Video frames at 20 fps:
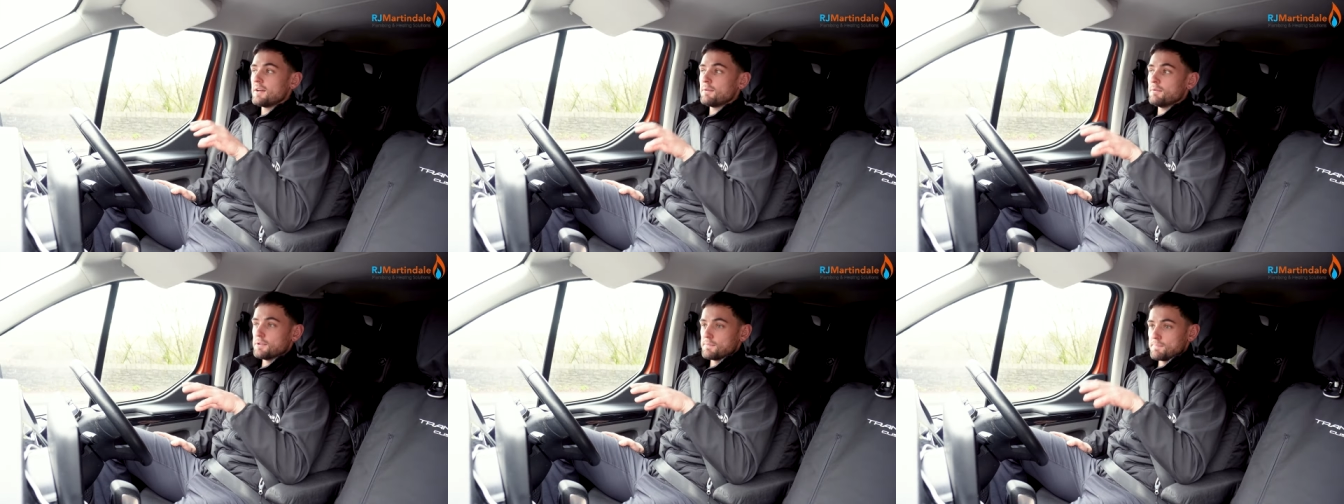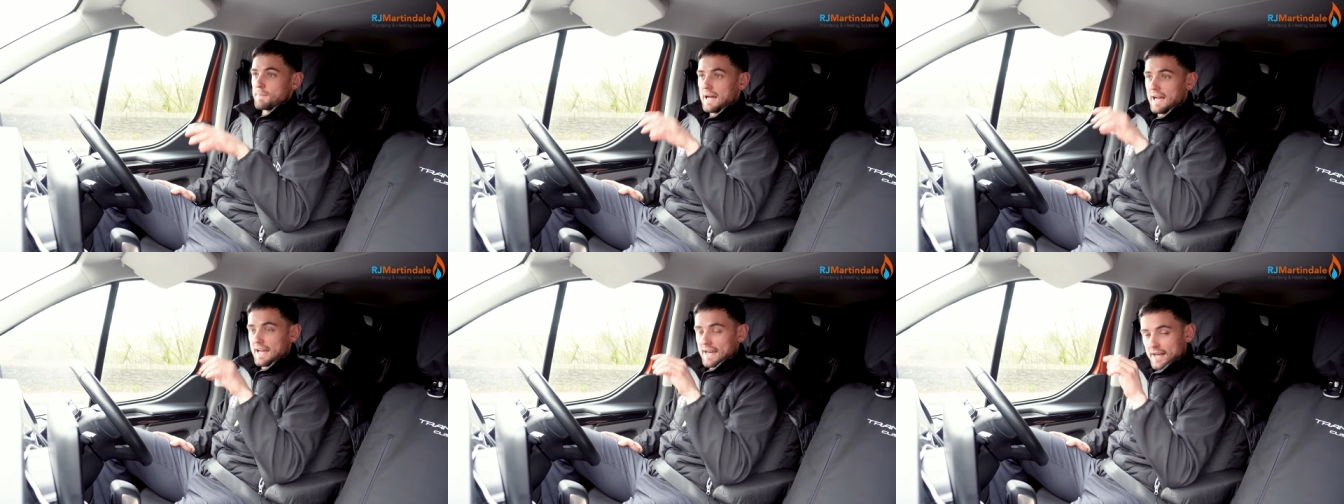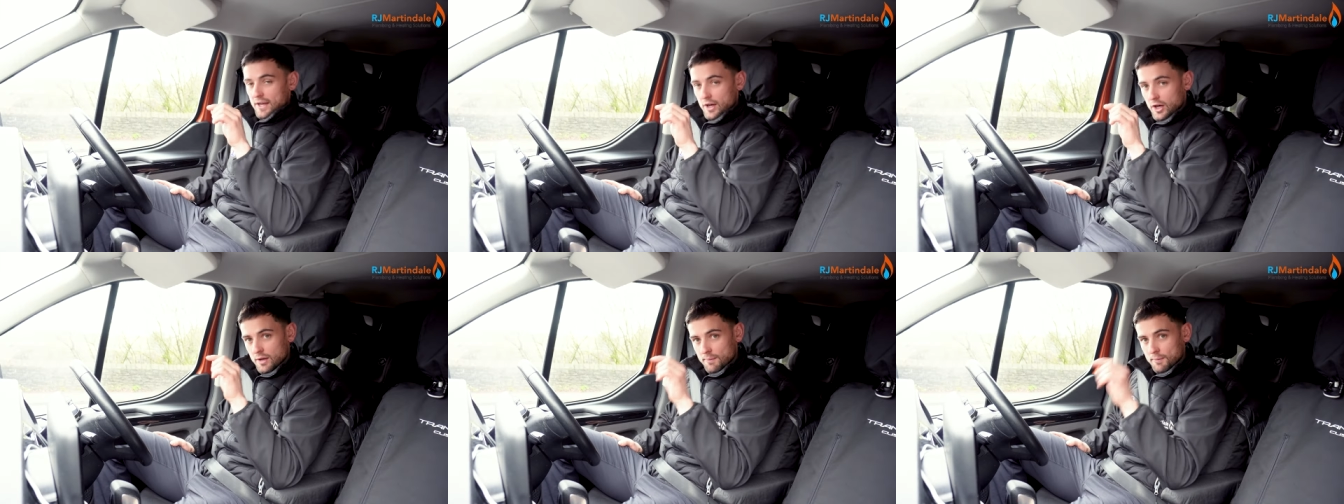was
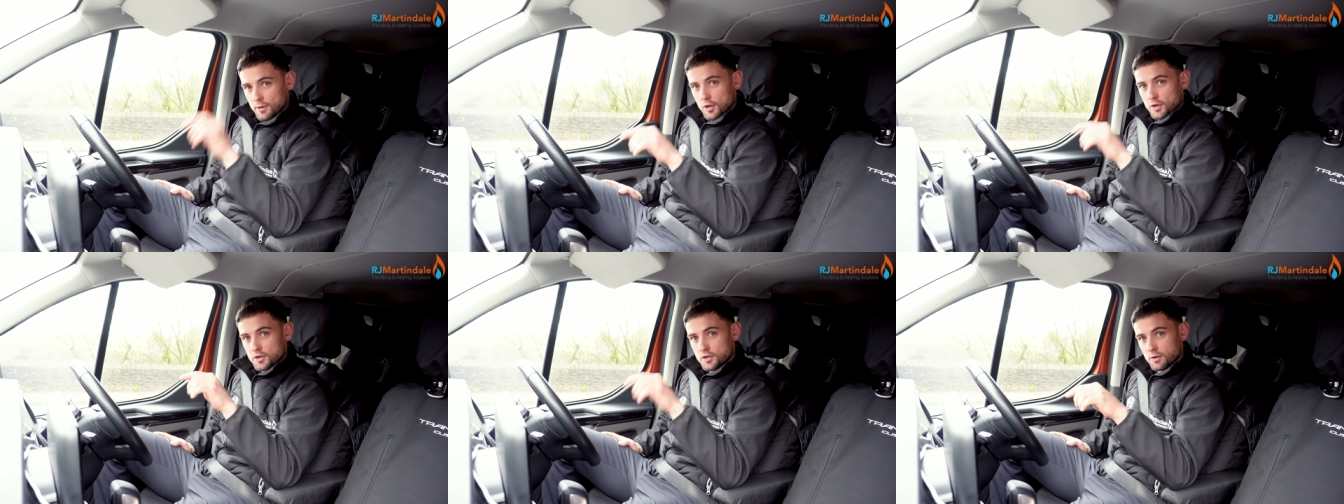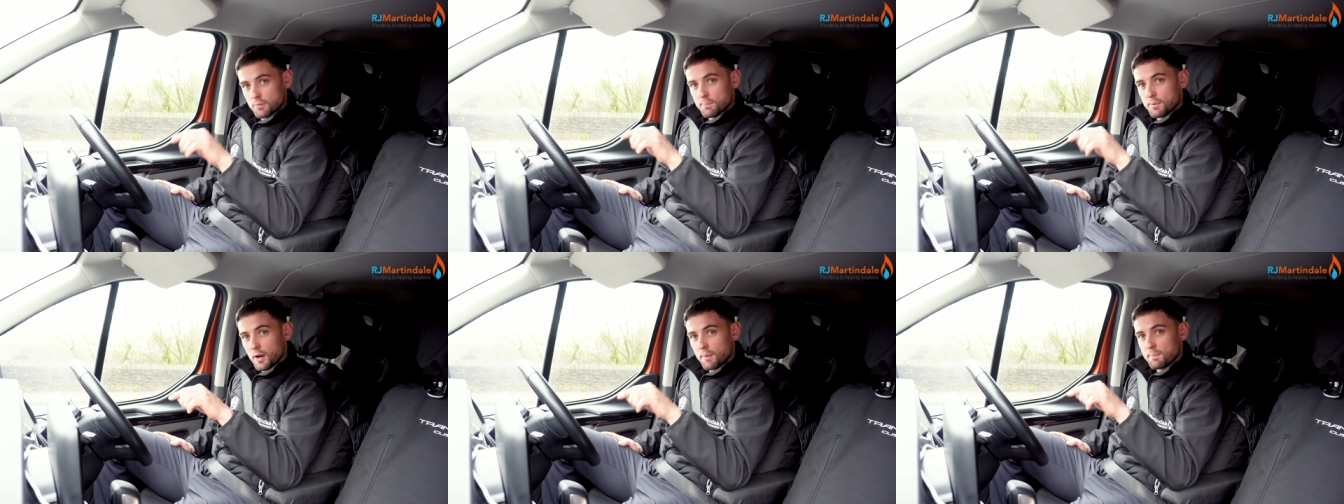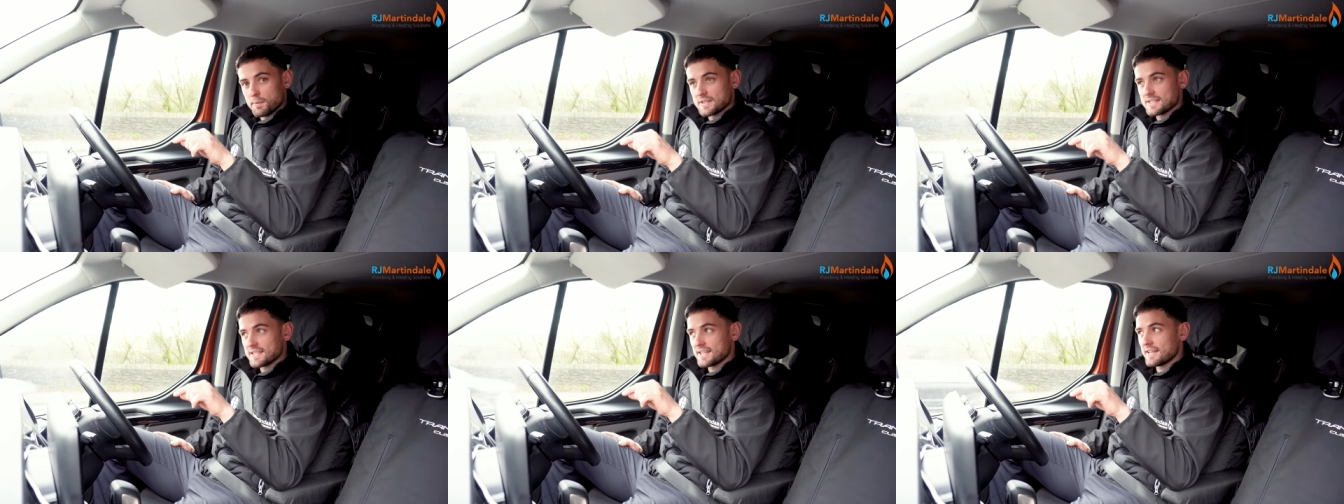buying a commercial
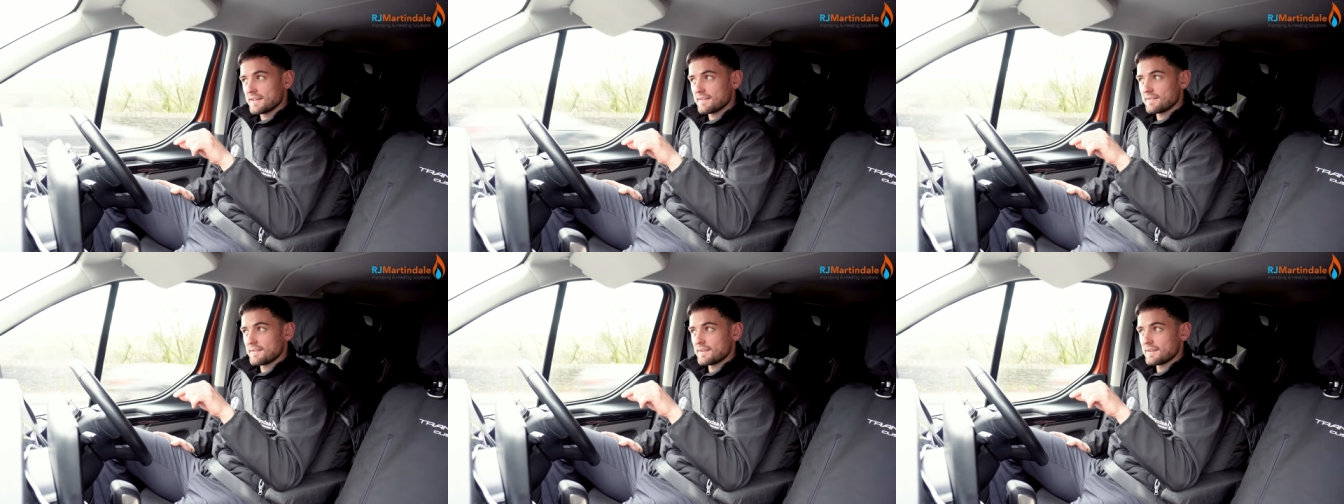property,